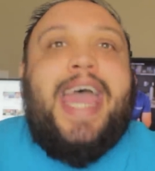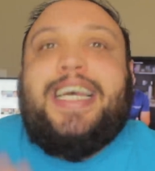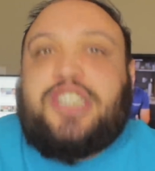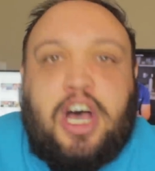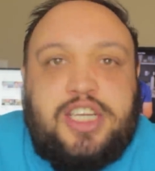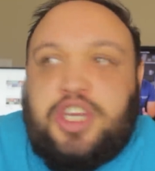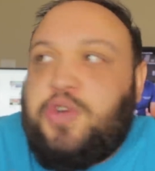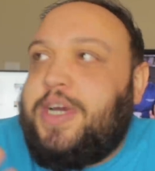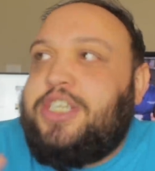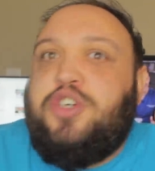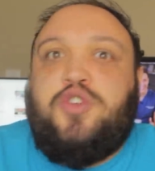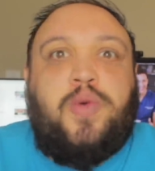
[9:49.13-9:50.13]
it's causing you
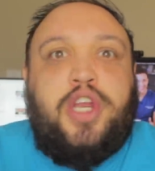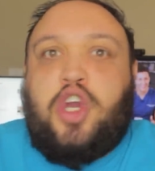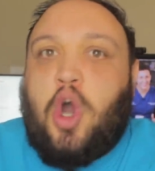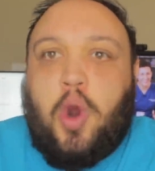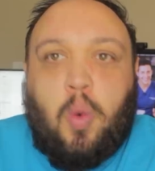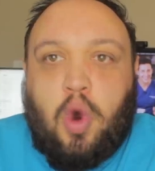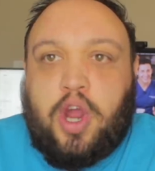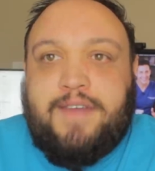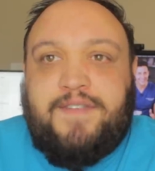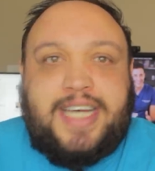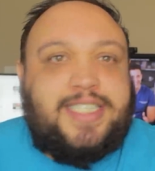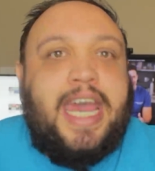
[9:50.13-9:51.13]
issues when you go to work
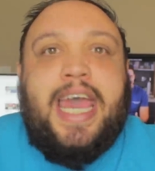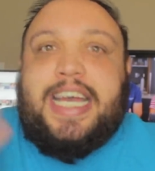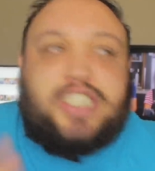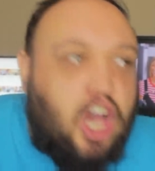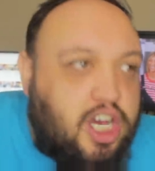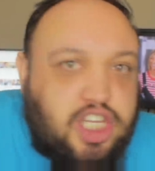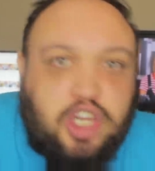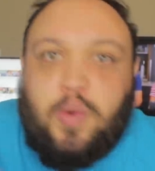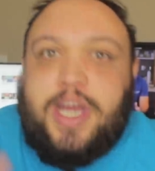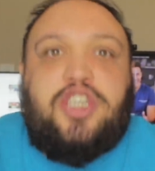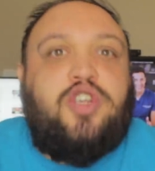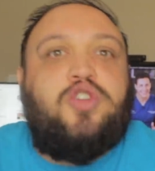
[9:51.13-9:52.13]
events, it's causing
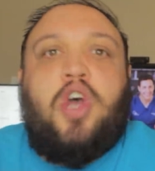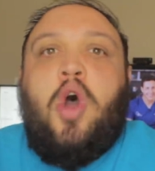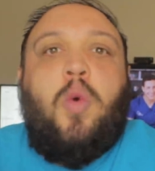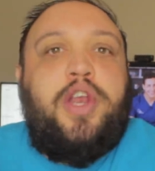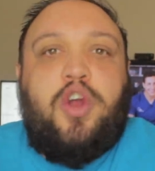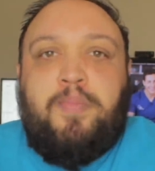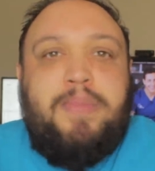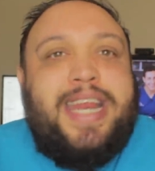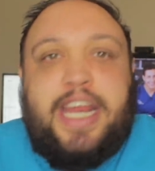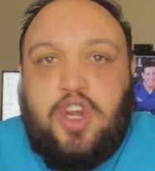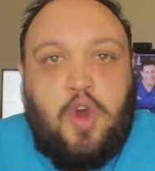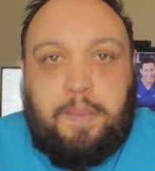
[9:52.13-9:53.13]
you issues when you're
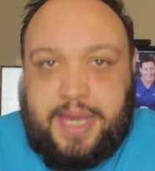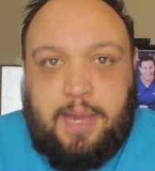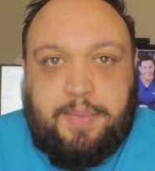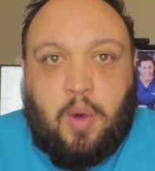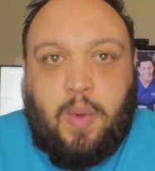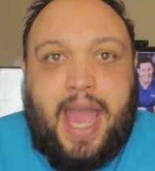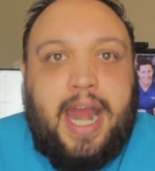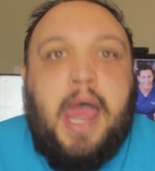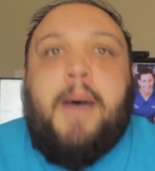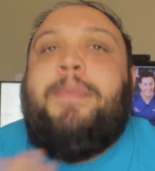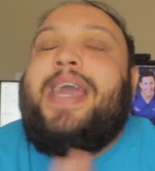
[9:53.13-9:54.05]
meeting new people, right?